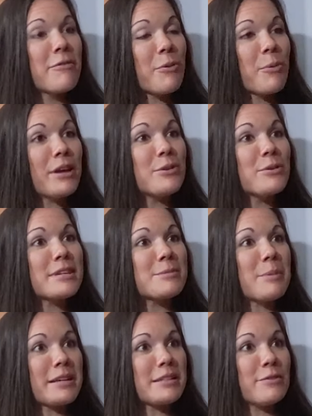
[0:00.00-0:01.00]
for what you
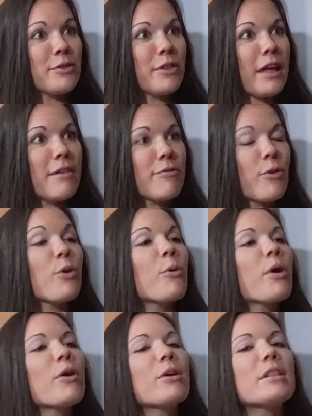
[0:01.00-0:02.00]
expect of your life,
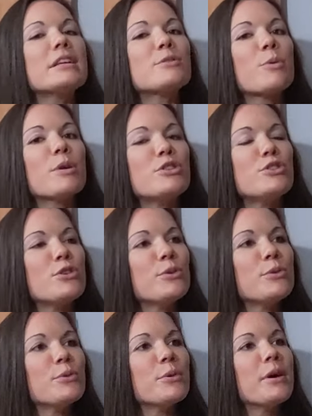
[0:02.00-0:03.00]
or at least what
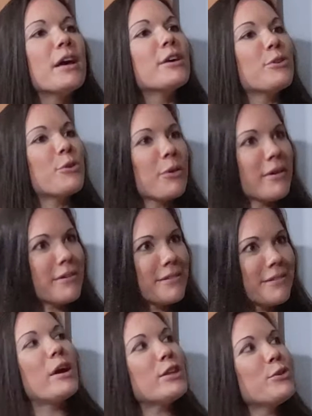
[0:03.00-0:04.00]
you
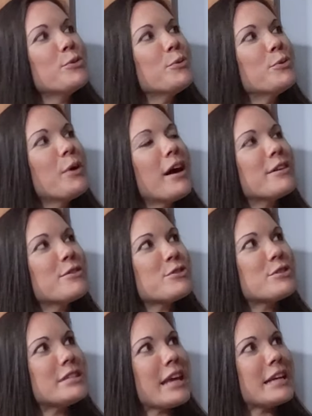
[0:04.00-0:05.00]

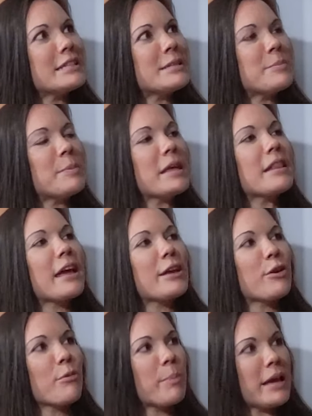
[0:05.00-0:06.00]
understand to be
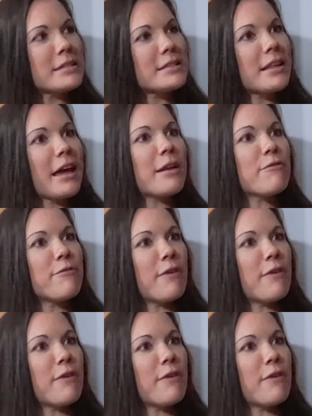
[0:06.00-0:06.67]
like your baseline of